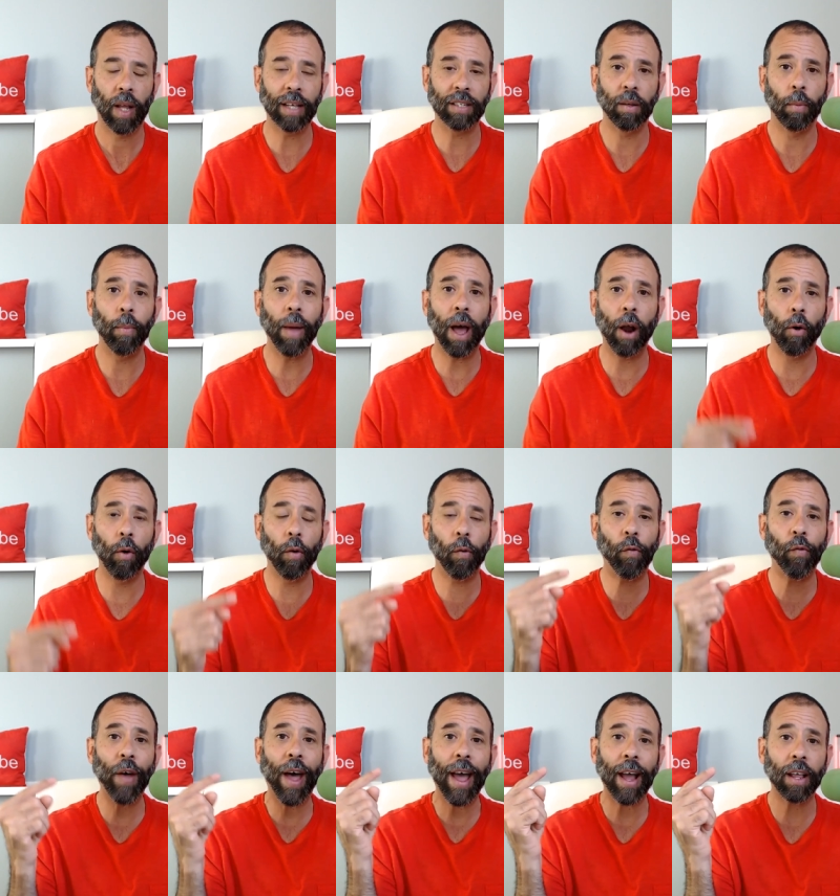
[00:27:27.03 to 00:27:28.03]
As a matter
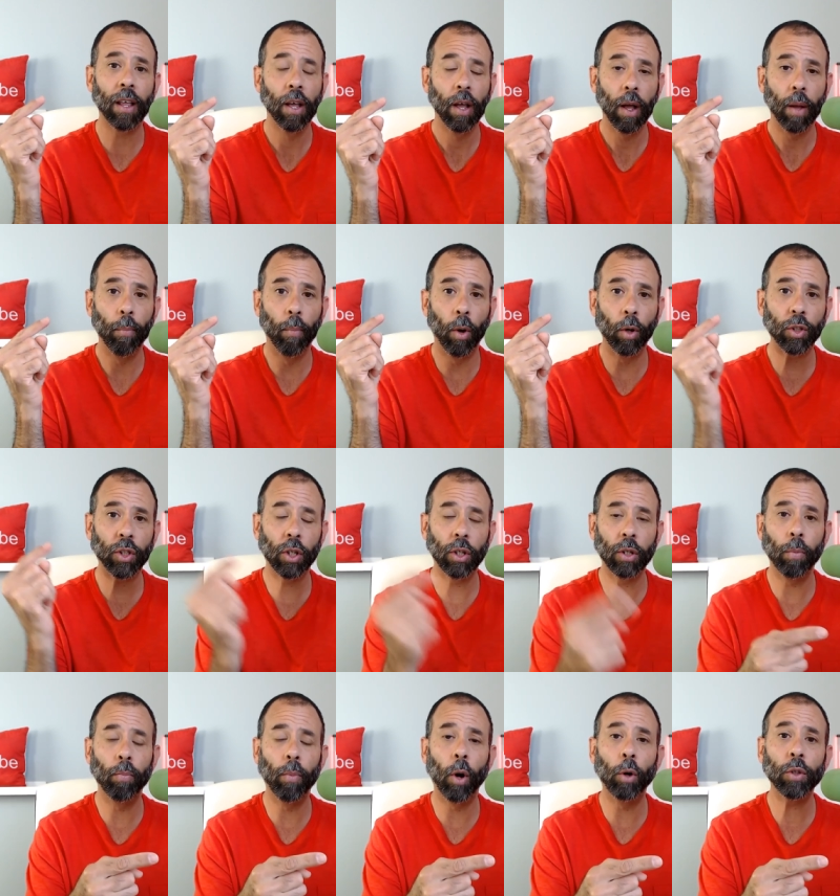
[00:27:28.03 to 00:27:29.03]
of fact, most
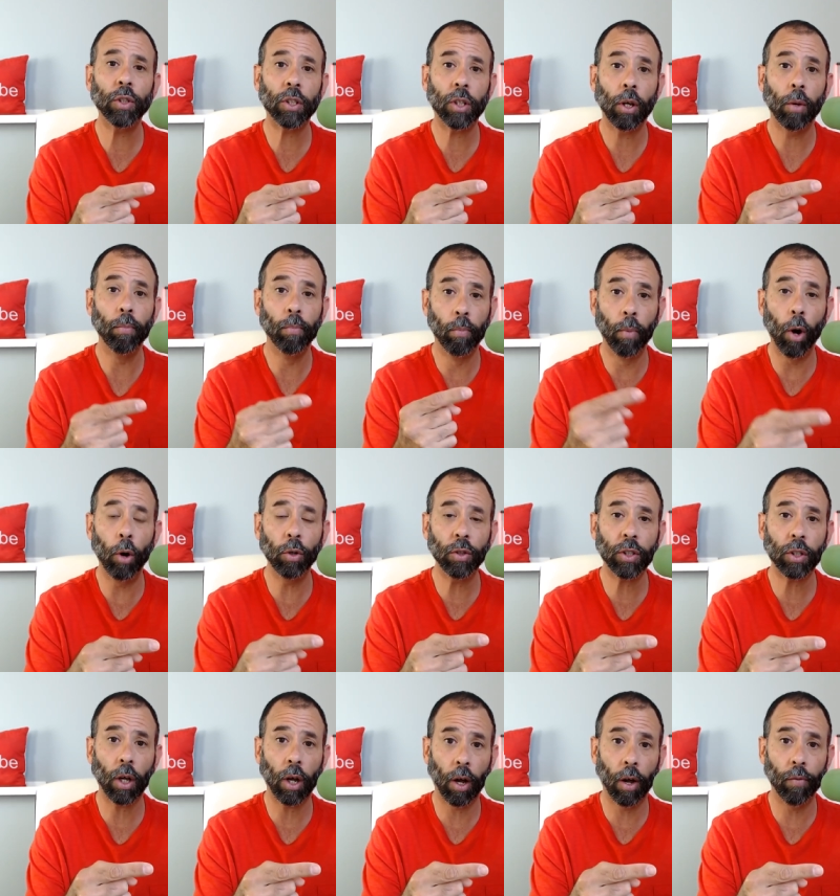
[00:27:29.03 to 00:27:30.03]
of the, most
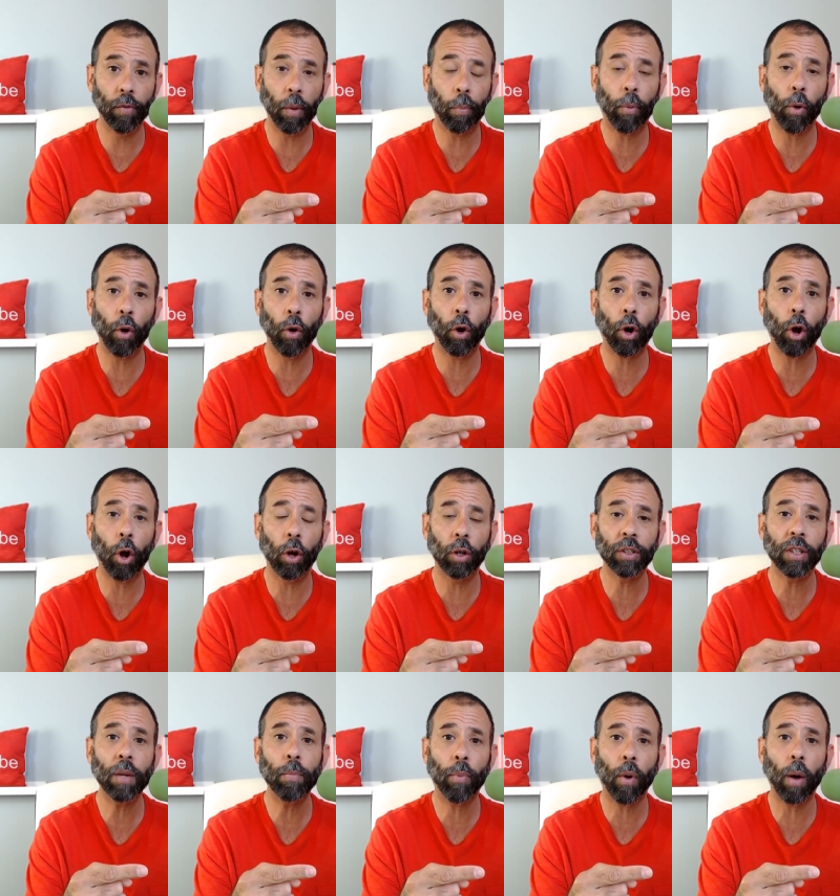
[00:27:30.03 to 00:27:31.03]
most of the
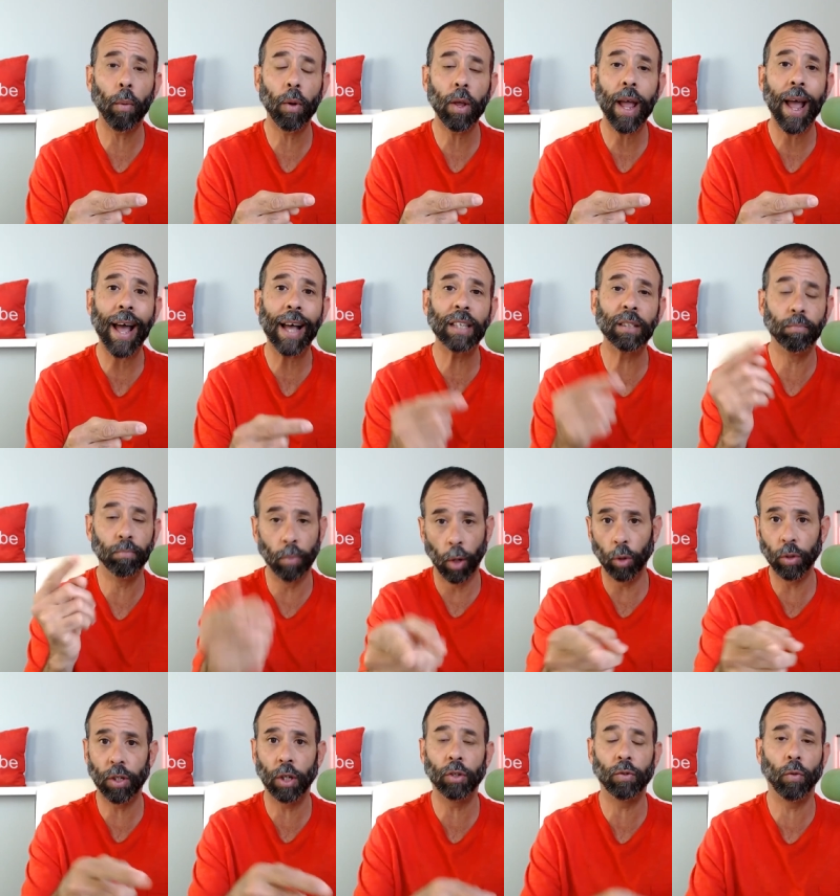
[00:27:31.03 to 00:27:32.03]
protocols he probably has,
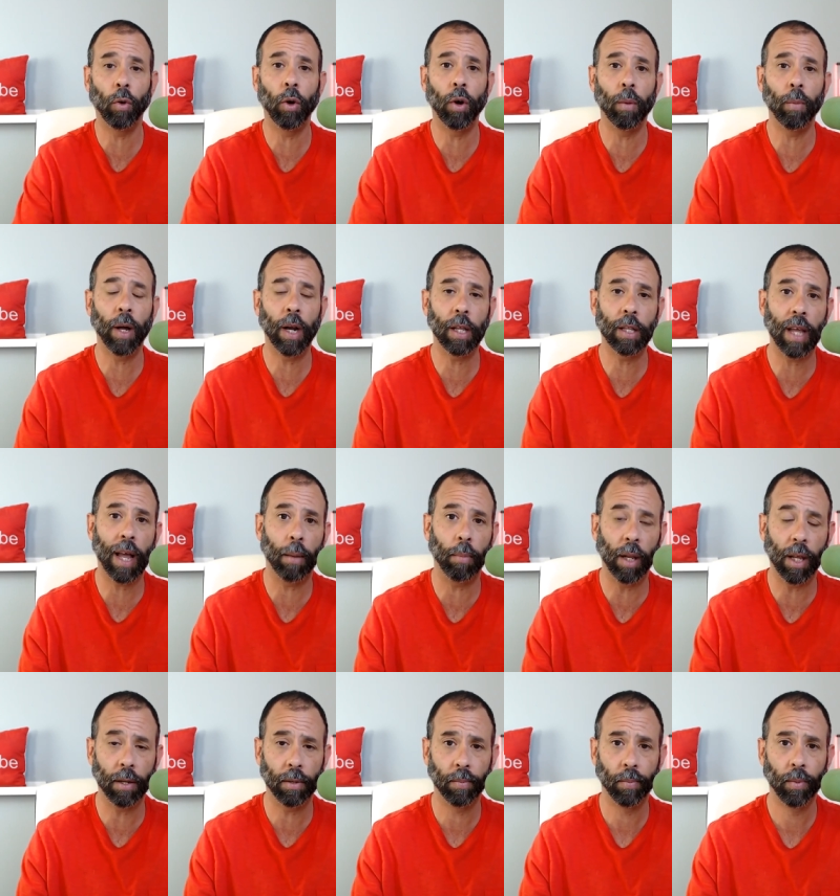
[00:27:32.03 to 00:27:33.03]
Moses wrote them on a
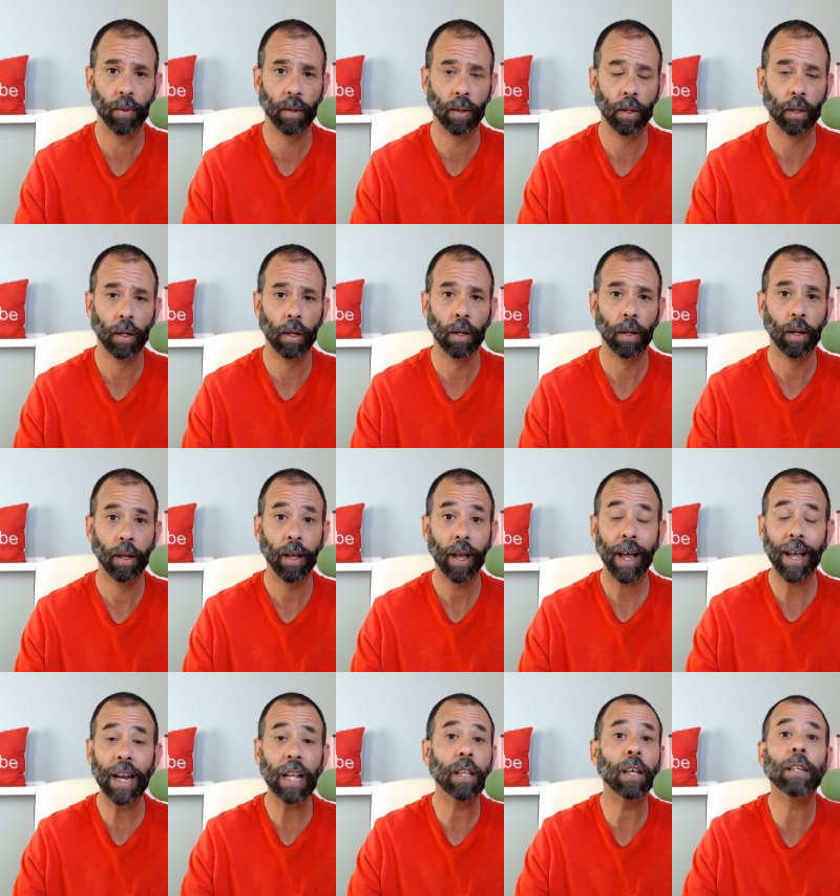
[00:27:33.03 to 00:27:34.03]
tablet,
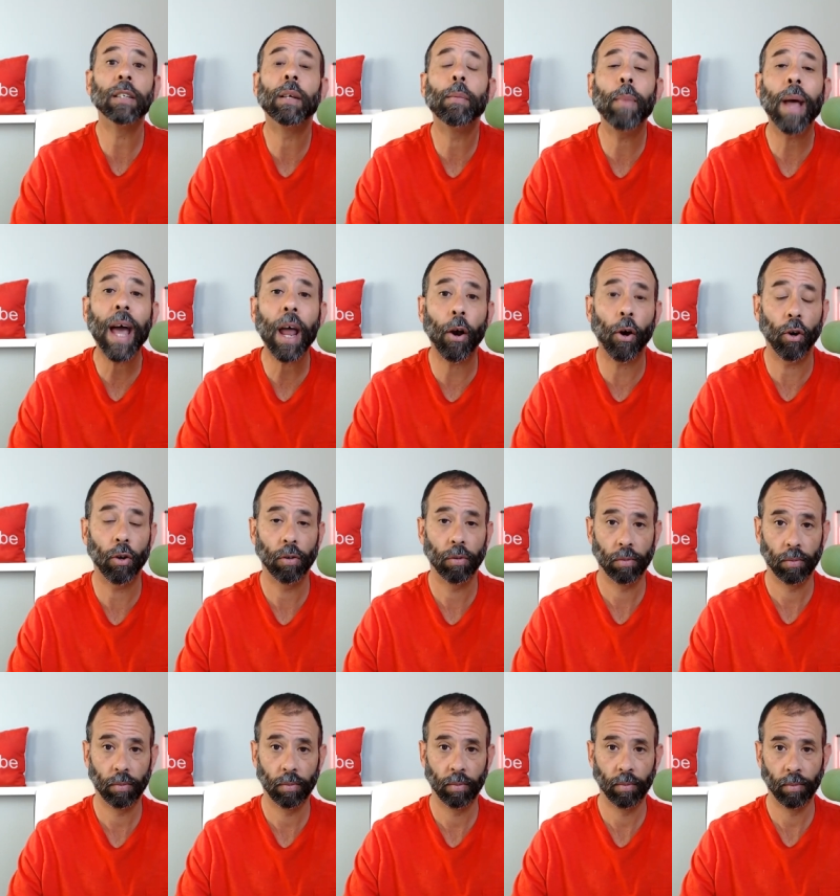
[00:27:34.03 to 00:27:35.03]
and it doesn't matter.
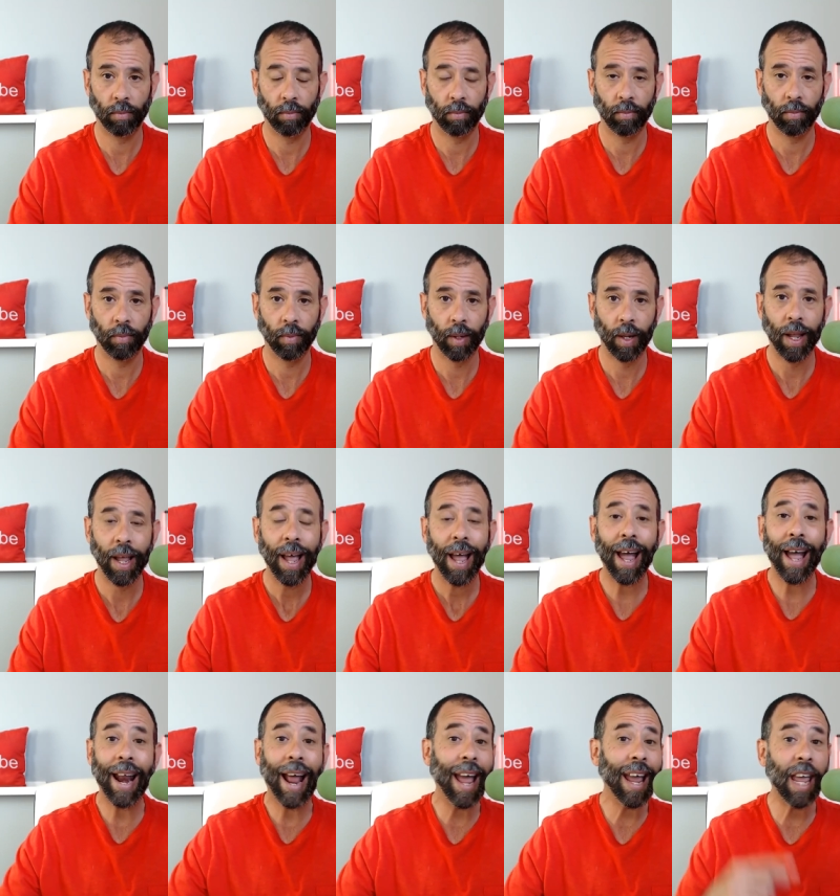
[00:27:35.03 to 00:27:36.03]

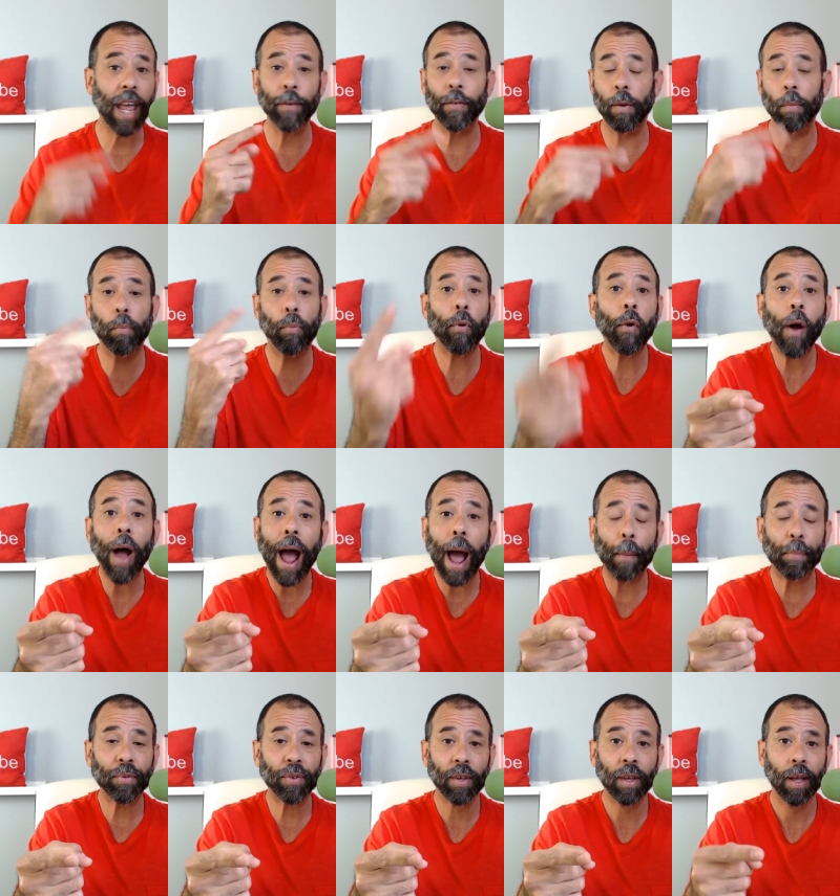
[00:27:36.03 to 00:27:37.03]
And I give him
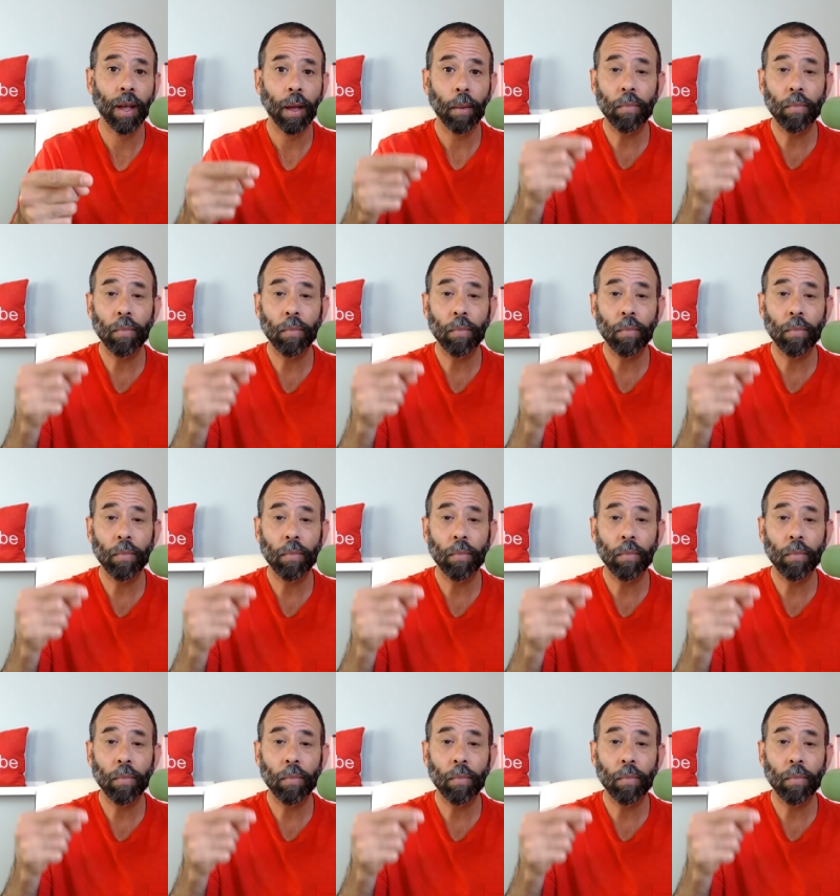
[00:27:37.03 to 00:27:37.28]
props